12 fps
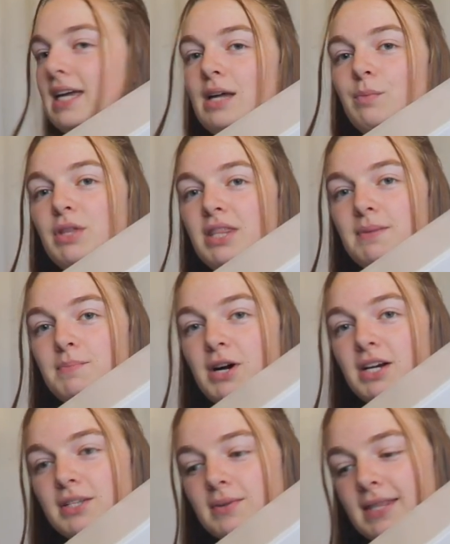I'll put the
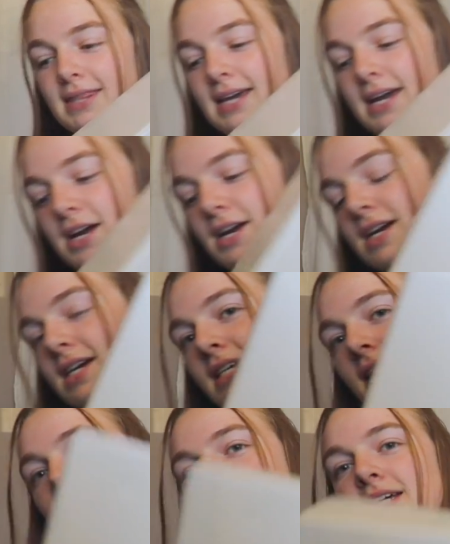box right there.
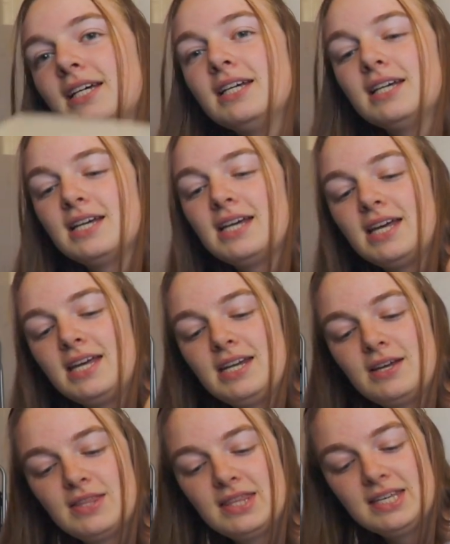And
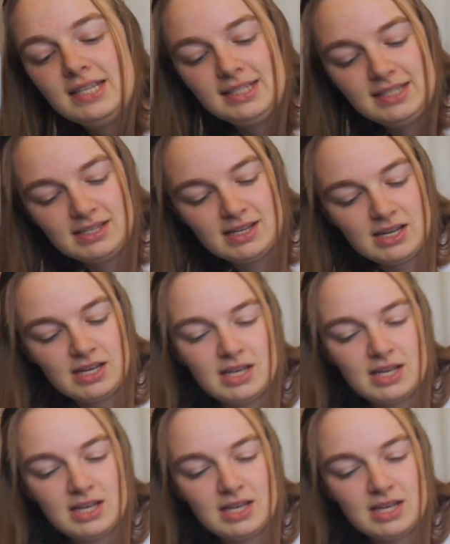on this